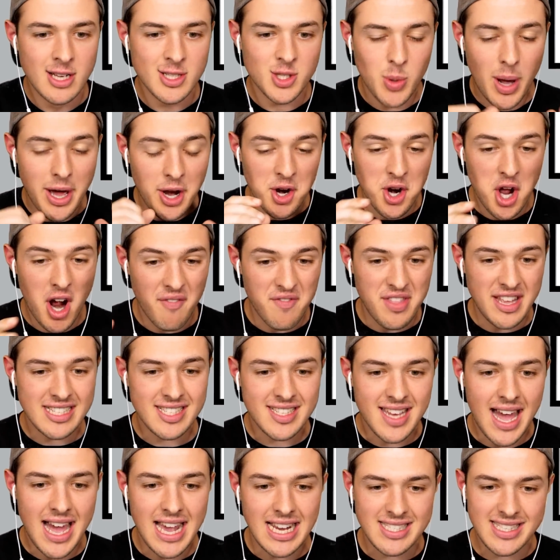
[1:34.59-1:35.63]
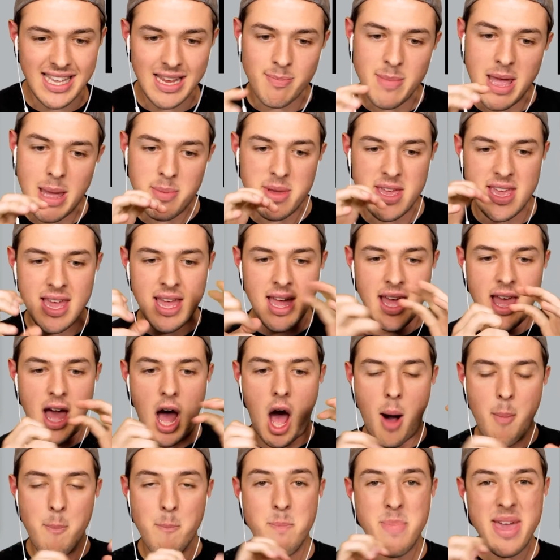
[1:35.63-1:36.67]
So I don't know if this guy is like maybe
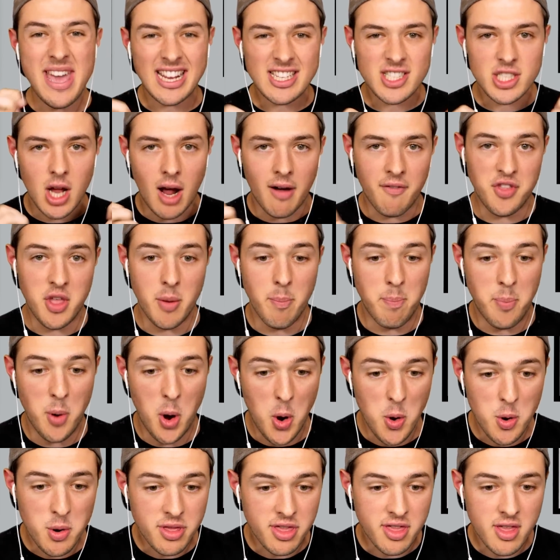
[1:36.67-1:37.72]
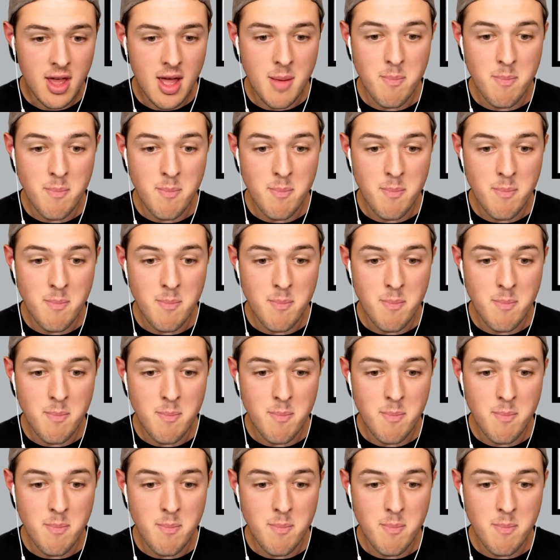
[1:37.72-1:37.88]
a mix of the both.